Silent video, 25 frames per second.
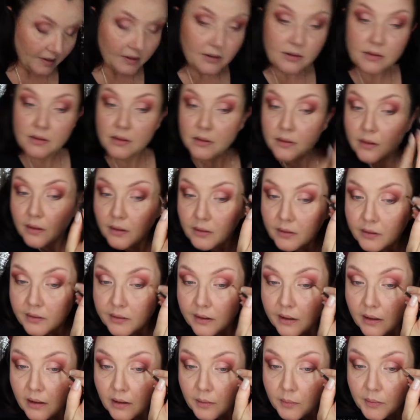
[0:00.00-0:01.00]
just to
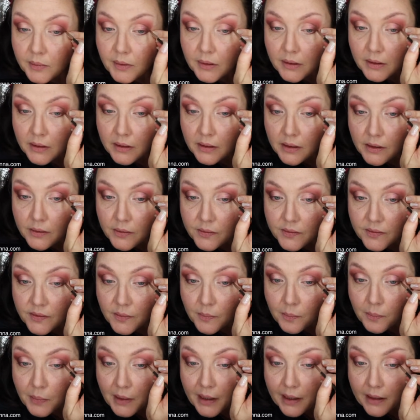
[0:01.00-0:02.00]
darken that up. I'm going to use
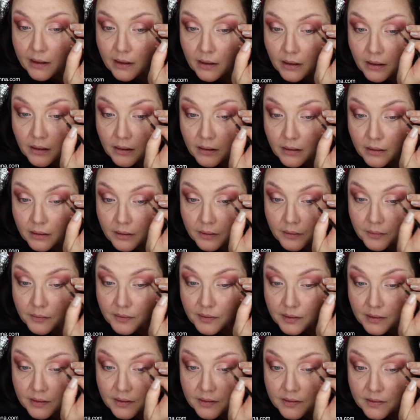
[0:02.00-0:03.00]
some black eyeliner
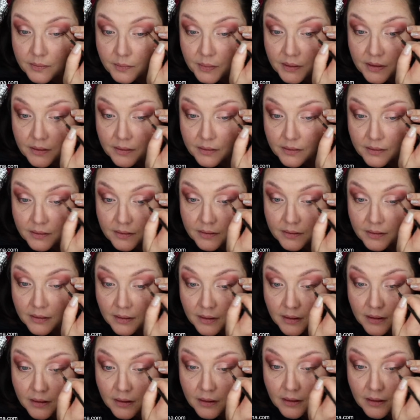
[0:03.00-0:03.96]
with this because